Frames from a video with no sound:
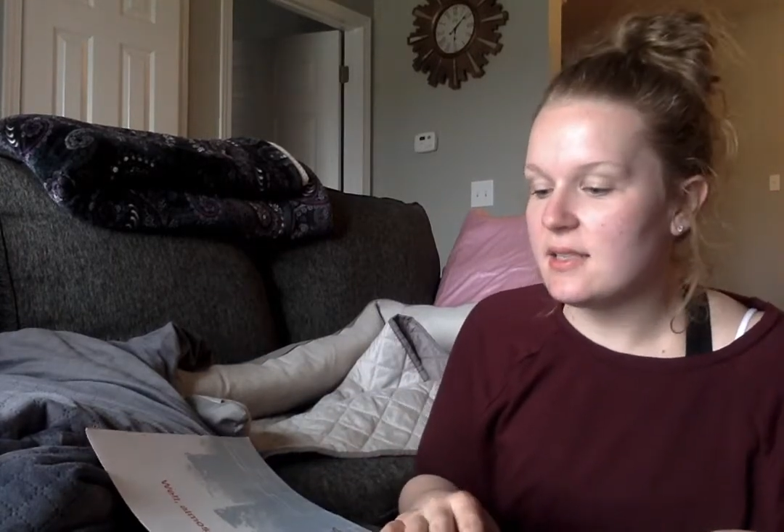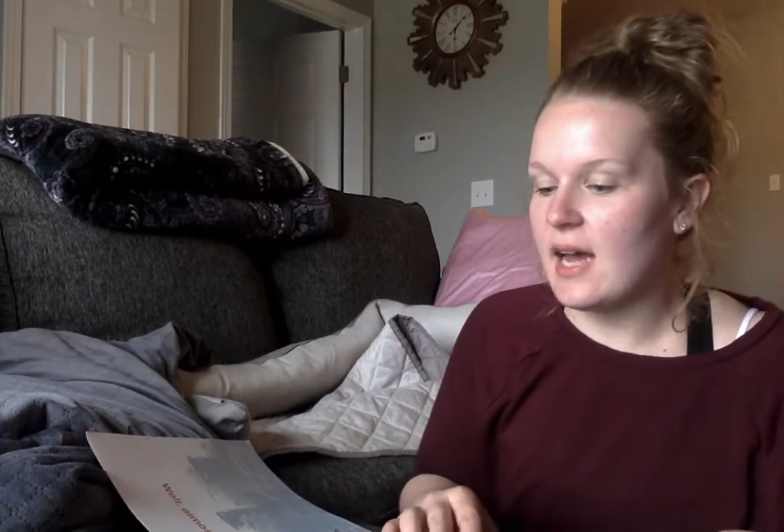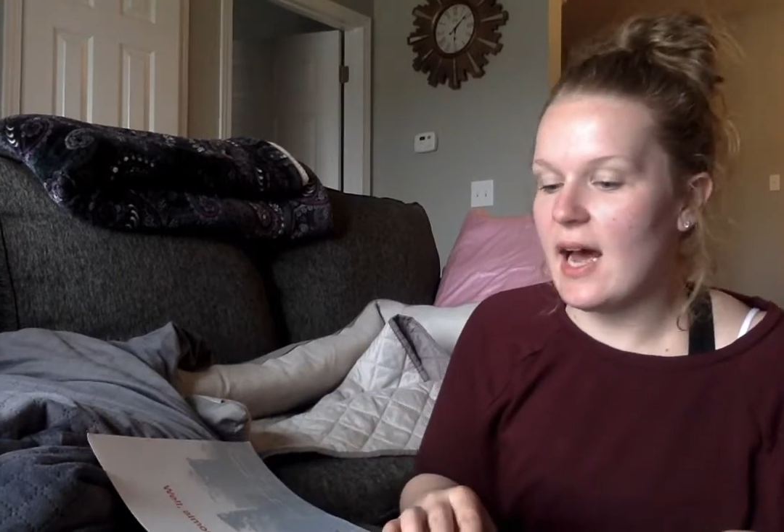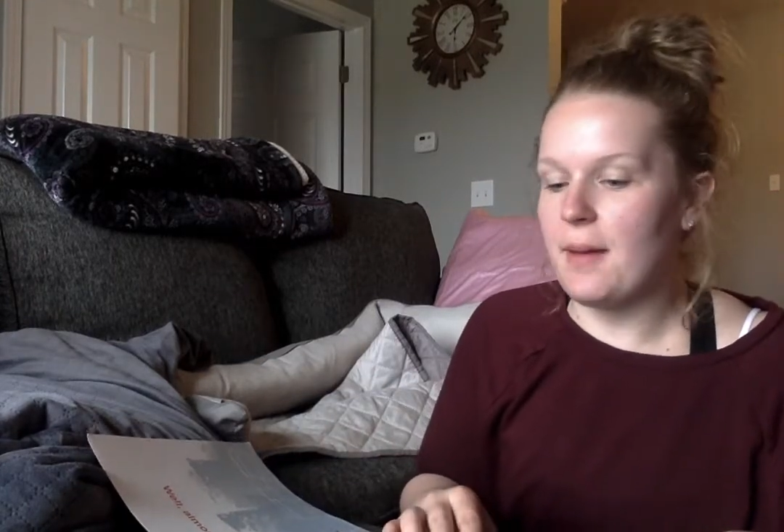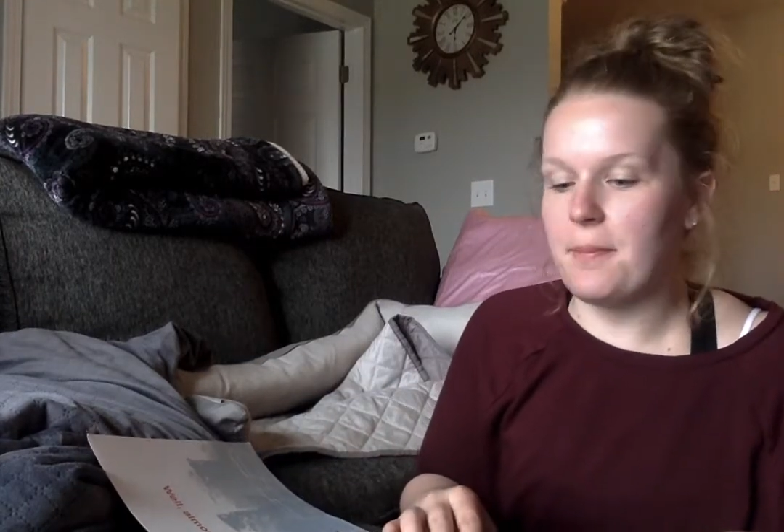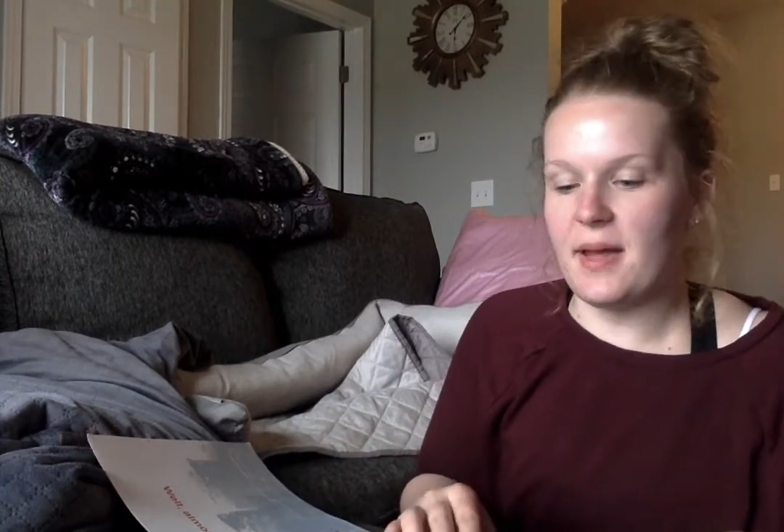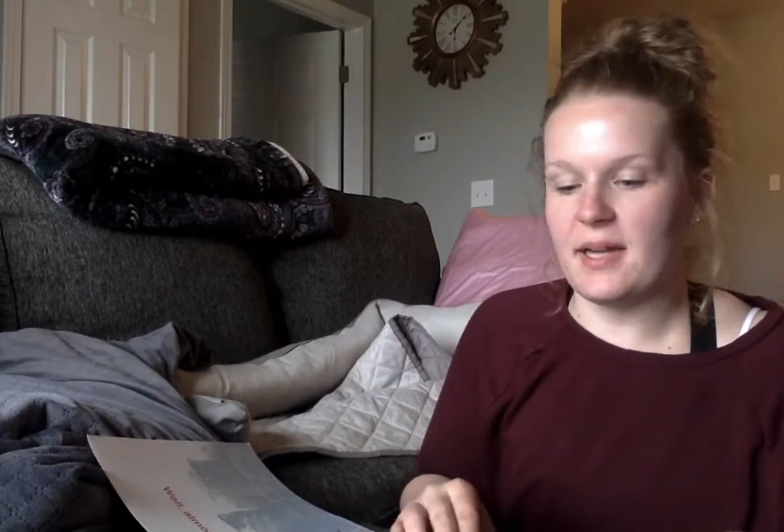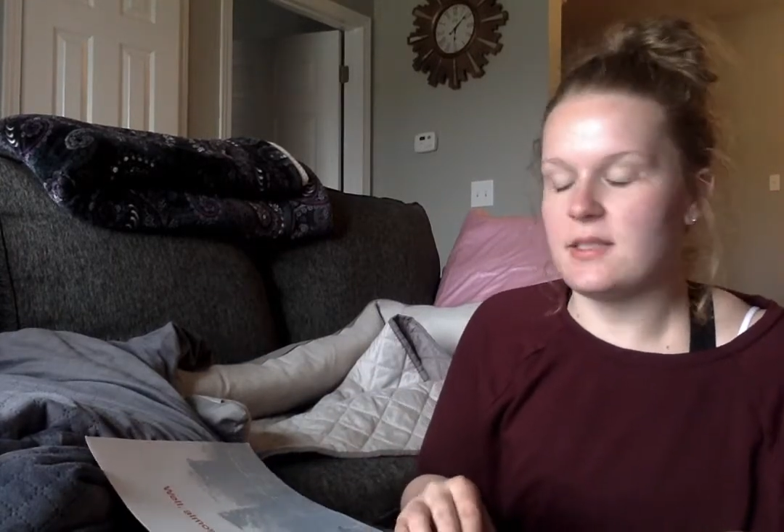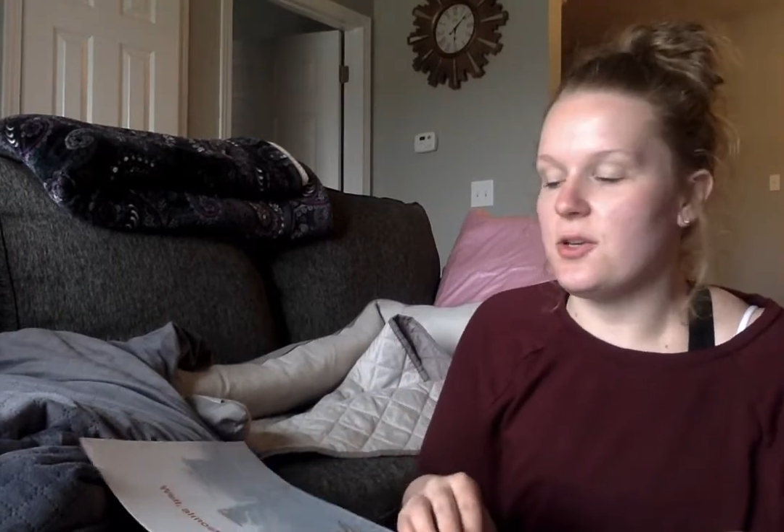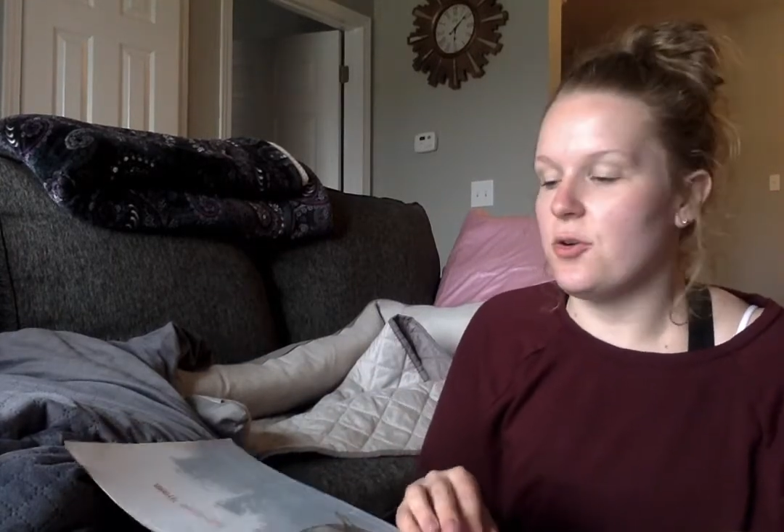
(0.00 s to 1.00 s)
got
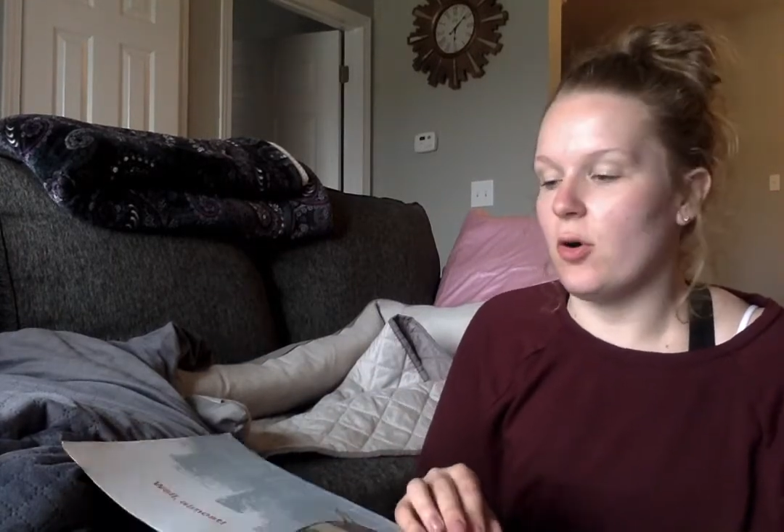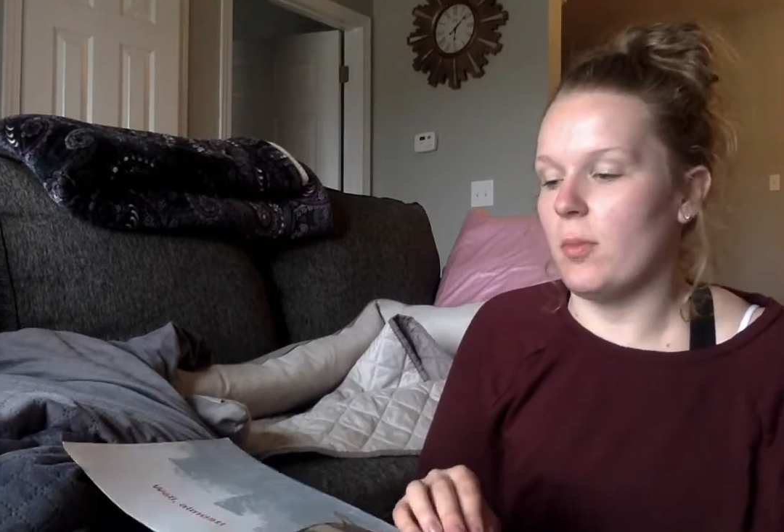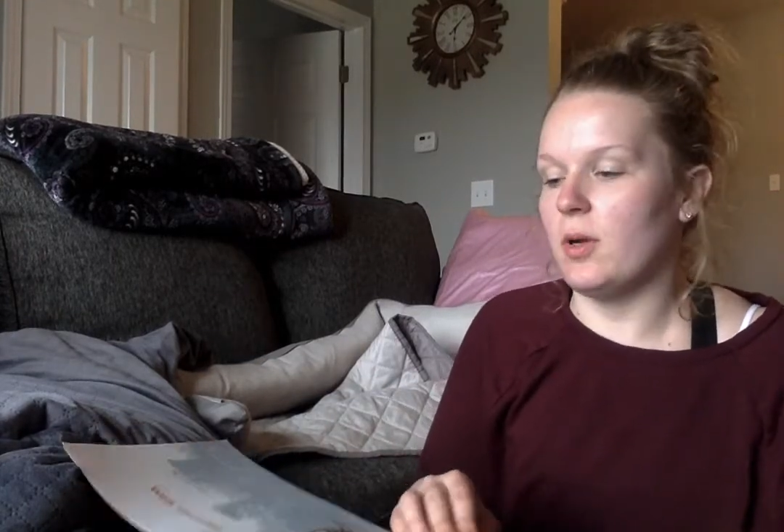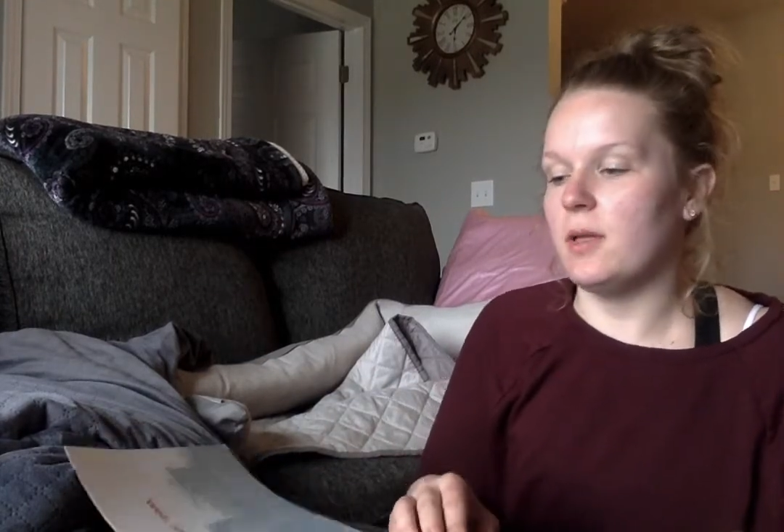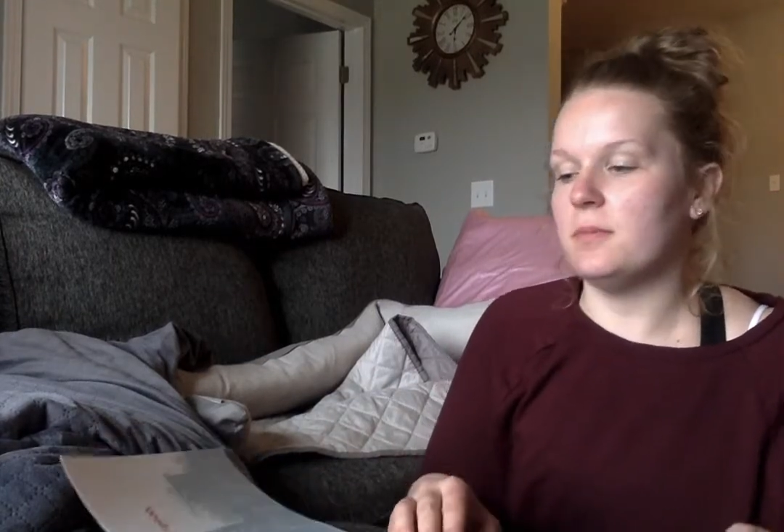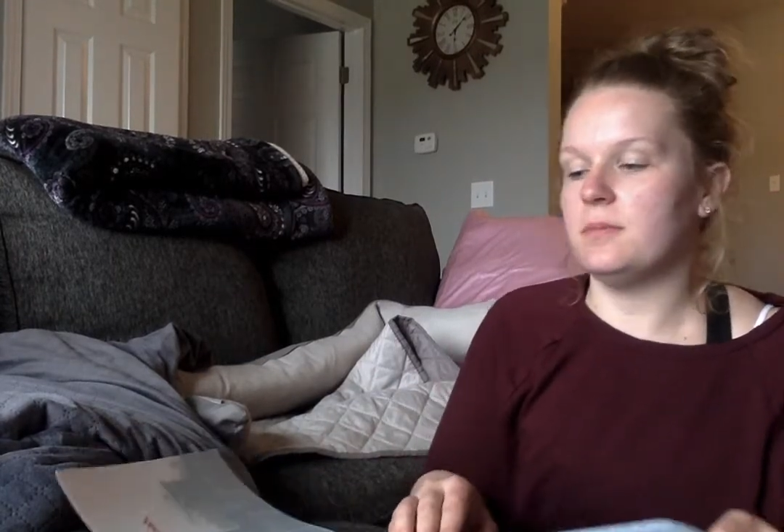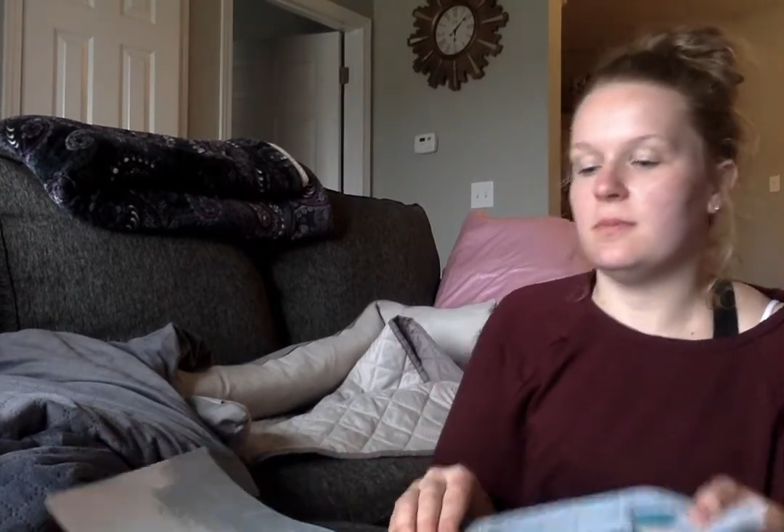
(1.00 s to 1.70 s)
back to normal.